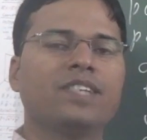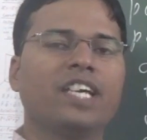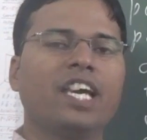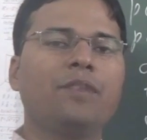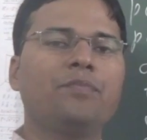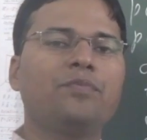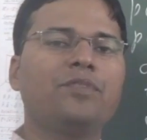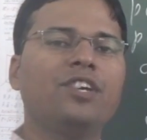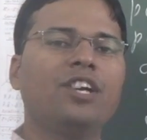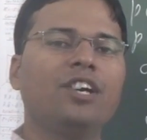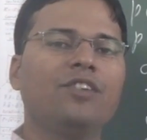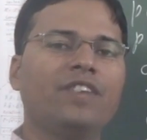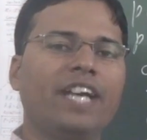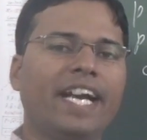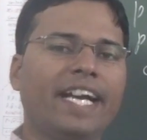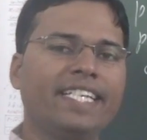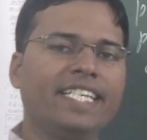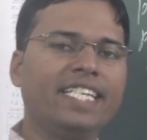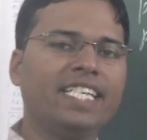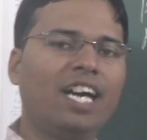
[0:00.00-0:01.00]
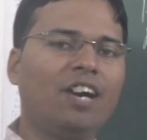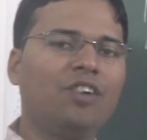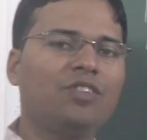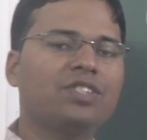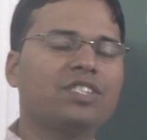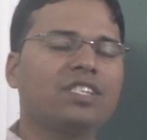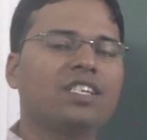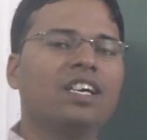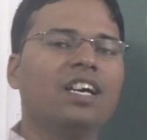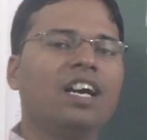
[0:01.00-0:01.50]
If you have any
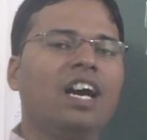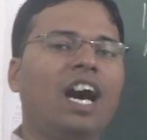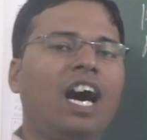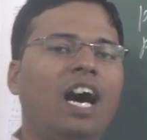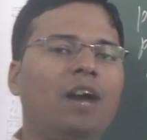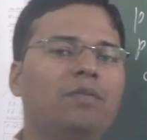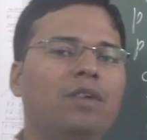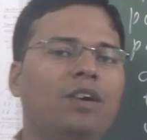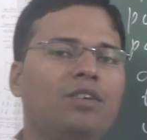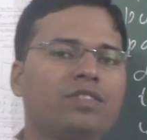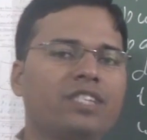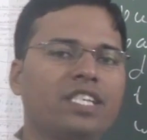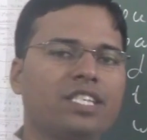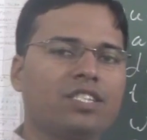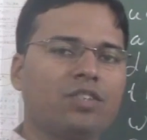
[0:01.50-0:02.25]
doubts about the